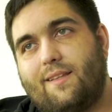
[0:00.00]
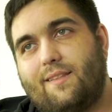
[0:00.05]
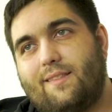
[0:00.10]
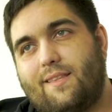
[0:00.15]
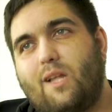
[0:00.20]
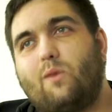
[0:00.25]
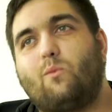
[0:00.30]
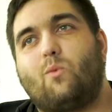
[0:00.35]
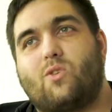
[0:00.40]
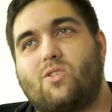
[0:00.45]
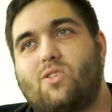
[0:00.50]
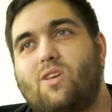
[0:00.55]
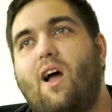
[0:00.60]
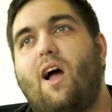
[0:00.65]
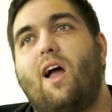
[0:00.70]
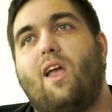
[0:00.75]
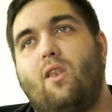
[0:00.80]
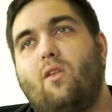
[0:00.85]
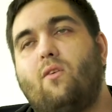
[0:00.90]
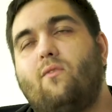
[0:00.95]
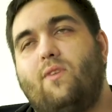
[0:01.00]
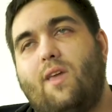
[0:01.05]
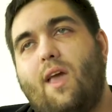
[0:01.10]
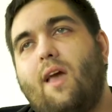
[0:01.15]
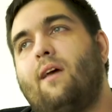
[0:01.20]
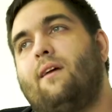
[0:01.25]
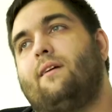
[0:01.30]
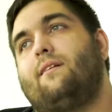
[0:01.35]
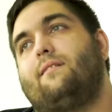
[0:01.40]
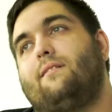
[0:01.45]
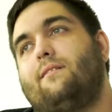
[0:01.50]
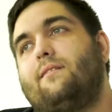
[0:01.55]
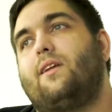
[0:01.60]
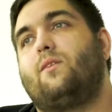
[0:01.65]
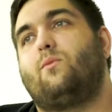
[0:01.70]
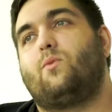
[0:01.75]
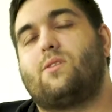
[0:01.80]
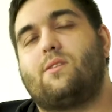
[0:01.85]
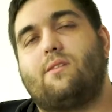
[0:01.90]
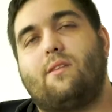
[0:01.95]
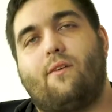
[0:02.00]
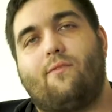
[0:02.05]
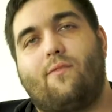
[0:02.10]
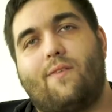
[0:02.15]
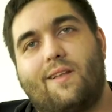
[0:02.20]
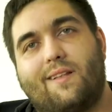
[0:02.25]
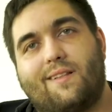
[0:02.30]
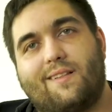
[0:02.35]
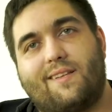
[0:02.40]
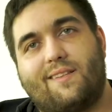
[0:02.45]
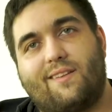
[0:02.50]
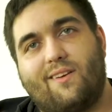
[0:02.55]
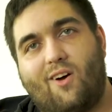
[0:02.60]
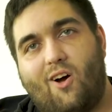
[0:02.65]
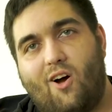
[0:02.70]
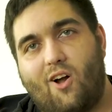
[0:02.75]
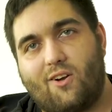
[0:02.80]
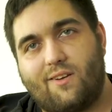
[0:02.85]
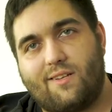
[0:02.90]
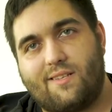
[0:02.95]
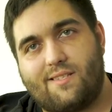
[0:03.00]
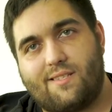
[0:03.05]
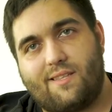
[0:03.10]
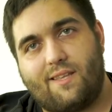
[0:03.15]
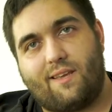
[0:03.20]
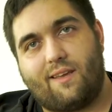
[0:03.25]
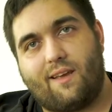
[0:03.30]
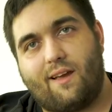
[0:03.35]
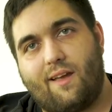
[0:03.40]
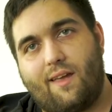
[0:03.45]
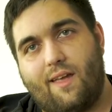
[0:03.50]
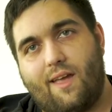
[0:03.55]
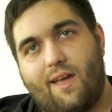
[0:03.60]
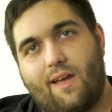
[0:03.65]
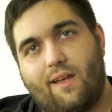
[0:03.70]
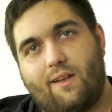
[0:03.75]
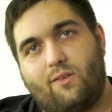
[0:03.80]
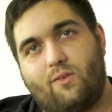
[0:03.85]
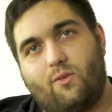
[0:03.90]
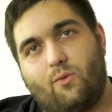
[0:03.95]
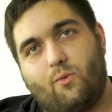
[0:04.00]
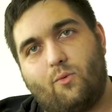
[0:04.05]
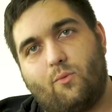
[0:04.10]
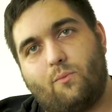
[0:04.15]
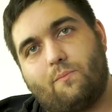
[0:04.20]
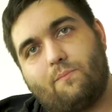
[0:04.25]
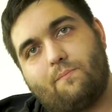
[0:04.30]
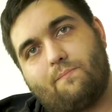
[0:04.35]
that was that was definitely the hardest thing I had to.